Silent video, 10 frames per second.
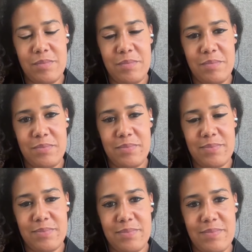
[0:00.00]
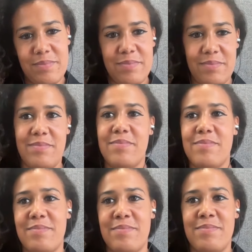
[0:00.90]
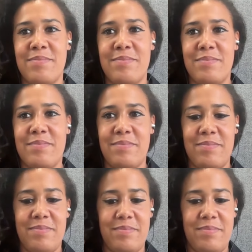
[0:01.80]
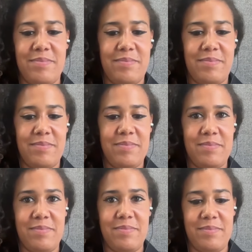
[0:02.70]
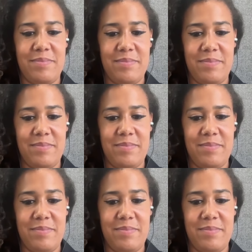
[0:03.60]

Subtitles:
[no speech]